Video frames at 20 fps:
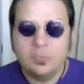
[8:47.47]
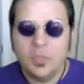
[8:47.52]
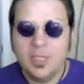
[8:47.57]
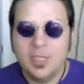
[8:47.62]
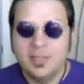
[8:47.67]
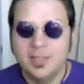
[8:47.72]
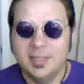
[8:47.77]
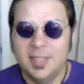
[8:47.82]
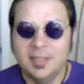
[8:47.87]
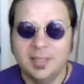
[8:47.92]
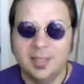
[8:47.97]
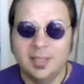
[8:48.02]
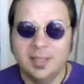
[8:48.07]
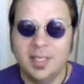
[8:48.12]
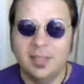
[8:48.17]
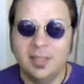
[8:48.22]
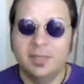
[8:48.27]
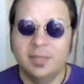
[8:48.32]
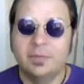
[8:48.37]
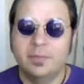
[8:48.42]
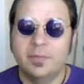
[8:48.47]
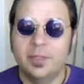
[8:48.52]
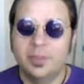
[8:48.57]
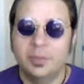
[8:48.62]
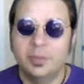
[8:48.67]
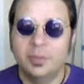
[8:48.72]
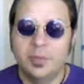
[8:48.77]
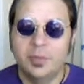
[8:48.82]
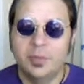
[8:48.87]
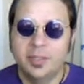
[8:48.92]
Texas Tech looked
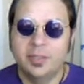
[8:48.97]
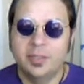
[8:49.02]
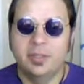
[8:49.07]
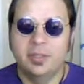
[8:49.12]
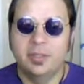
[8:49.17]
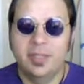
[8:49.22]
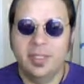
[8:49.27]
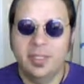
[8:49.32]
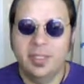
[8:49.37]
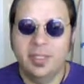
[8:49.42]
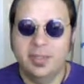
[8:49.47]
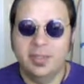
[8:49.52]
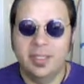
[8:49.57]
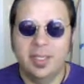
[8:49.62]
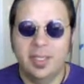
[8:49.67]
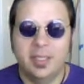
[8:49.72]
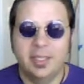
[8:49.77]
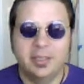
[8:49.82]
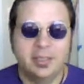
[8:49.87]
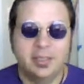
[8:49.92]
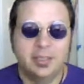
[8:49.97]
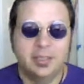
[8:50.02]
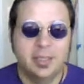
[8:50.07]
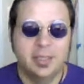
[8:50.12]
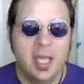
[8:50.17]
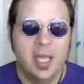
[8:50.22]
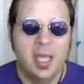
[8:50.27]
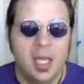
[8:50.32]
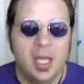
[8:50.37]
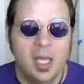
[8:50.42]
vulnerable yesterday against Kansas,
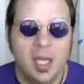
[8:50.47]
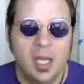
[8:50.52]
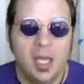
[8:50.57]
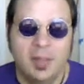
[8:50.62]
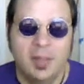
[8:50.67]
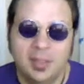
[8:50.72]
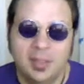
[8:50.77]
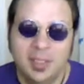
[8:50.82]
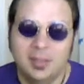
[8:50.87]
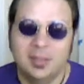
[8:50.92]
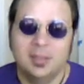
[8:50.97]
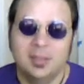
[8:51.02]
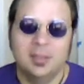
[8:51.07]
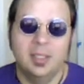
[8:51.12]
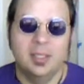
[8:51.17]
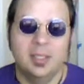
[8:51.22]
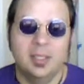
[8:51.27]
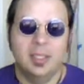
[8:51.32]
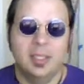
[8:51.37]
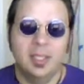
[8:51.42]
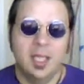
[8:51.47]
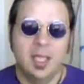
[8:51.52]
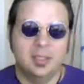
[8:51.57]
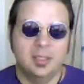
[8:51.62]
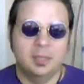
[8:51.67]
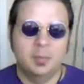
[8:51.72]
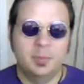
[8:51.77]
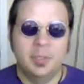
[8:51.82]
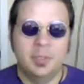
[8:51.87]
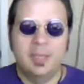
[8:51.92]
and then Kansas
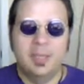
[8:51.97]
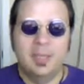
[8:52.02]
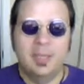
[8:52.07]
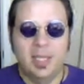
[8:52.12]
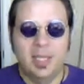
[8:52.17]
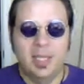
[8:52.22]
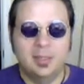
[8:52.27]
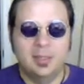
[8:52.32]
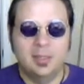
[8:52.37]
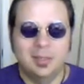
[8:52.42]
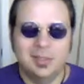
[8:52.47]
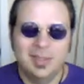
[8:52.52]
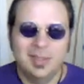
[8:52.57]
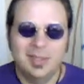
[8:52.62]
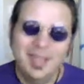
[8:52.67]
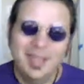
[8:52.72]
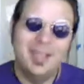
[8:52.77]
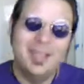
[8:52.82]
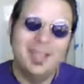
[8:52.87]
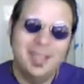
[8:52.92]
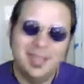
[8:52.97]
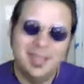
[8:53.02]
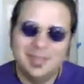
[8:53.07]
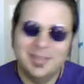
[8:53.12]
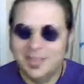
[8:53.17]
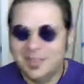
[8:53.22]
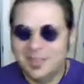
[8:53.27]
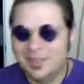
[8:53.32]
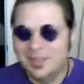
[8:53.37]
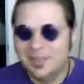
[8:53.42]
became Kansas, and then
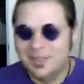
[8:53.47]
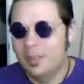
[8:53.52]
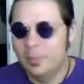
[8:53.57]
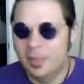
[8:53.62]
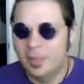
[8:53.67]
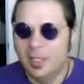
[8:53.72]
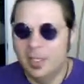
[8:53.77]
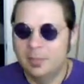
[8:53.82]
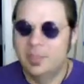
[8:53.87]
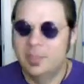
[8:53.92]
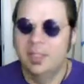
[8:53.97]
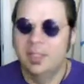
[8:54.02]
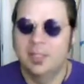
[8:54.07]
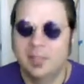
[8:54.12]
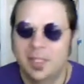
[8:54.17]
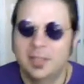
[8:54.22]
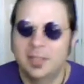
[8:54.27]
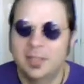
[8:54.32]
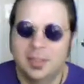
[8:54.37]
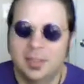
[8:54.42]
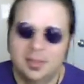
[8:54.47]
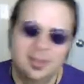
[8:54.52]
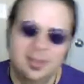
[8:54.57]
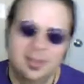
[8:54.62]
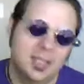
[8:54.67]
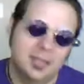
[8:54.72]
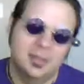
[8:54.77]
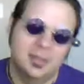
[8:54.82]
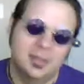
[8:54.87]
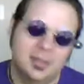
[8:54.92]
Texas Tech became
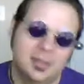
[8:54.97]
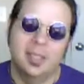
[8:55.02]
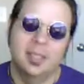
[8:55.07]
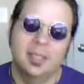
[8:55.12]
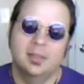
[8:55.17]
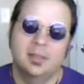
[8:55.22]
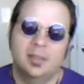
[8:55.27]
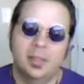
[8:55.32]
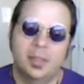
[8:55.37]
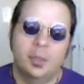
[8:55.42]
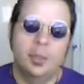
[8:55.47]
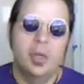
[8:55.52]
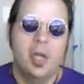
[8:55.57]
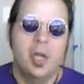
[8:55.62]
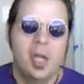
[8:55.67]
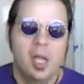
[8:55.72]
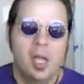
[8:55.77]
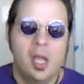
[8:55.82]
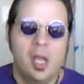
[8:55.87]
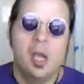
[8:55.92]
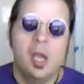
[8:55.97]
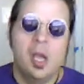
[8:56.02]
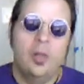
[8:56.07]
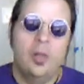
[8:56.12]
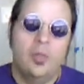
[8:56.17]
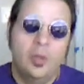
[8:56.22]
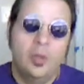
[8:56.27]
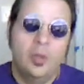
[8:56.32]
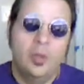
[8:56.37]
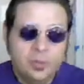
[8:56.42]
Texas Tech. So
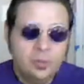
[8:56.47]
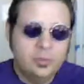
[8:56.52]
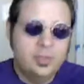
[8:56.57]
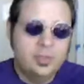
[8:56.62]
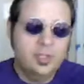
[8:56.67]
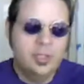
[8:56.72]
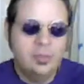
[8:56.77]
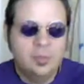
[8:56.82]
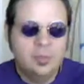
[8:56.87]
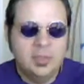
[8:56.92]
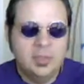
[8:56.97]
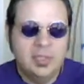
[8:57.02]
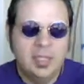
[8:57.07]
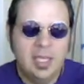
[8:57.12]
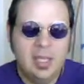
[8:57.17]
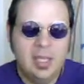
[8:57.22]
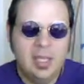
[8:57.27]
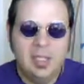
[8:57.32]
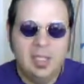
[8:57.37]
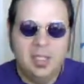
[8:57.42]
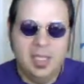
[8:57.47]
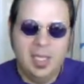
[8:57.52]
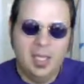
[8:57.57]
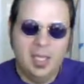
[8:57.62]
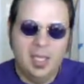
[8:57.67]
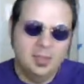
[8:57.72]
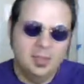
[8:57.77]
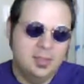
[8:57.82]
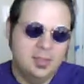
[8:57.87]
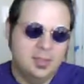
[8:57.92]
those 2 teams, I think
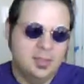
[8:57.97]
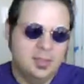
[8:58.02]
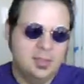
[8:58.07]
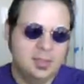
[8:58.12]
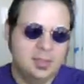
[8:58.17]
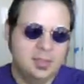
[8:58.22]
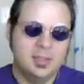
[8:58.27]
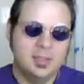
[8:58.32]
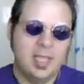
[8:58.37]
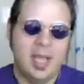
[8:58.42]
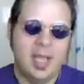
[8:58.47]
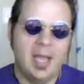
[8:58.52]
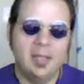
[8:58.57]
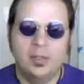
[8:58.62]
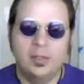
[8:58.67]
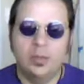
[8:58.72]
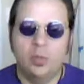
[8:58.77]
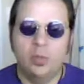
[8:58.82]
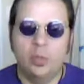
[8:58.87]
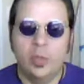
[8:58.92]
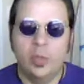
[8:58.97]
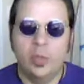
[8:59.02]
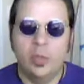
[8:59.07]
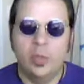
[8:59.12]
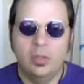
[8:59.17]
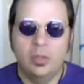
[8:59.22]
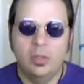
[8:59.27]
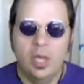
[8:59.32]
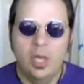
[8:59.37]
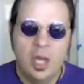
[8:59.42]
Kansas just had their
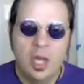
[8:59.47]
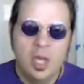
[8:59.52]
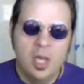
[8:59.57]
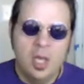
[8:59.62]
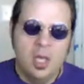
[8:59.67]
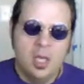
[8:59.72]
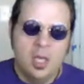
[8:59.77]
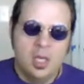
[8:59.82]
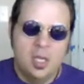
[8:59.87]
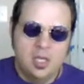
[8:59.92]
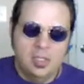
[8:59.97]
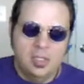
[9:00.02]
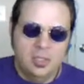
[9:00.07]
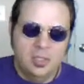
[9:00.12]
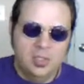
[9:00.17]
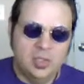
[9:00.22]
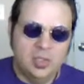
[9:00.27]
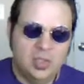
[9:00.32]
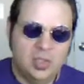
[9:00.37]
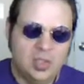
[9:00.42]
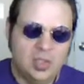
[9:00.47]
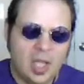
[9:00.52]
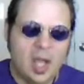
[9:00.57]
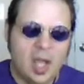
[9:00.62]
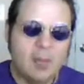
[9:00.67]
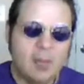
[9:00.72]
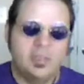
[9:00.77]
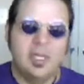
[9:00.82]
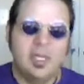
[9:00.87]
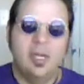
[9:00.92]
will
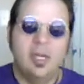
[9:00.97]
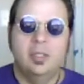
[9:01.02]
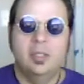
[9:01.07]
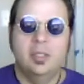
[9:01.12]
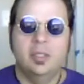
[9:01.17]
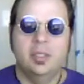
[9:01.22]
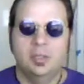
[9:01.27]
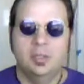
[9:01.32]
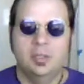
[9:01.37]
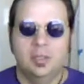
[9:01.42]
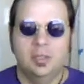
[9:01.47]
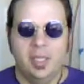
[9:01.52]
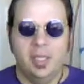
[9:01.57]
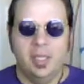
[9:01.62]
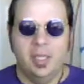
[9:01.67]
stomped out yesterday.